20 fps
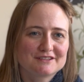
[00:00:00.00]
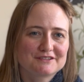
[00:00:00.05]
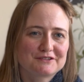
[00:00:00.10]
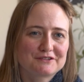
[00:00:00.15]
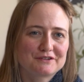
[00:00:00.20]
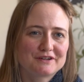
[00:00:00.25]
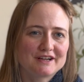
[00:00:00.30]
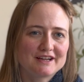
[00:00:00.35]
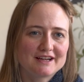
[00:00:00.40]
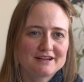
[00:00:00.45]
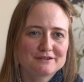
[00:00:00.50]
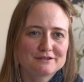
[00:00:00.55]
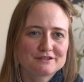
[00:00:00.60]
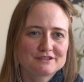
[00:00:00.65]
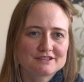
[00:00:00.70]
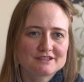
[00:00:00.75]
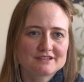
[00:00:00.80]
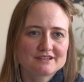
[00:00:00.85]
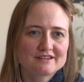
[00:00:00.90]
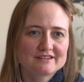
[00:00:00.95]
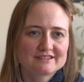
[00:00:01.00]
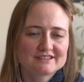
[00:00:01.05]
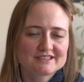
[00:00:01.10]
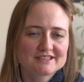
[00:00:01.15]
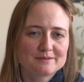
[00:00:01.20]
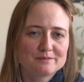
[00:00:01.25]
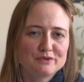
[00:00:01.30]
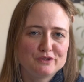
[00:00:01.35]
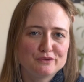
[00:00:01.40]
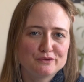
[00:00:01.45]
try out
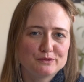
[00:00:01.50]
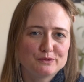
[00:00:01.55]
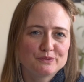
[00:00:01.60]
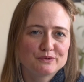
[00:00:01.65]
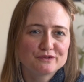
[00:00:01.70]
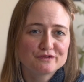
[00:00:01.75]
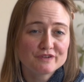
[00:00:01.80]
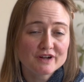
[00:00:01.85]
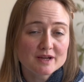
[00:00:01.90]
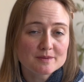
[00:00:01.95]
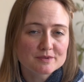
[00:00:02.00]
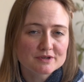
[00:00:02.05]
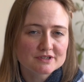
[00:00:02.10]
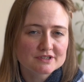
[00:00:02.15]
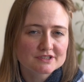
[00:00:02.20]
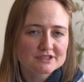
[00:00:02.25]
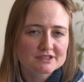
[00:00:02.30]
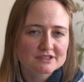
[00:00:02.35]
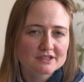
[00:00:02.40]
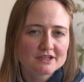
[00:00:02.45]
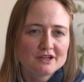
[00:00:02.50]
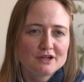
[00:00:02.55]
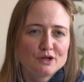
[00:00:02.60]
some new fibers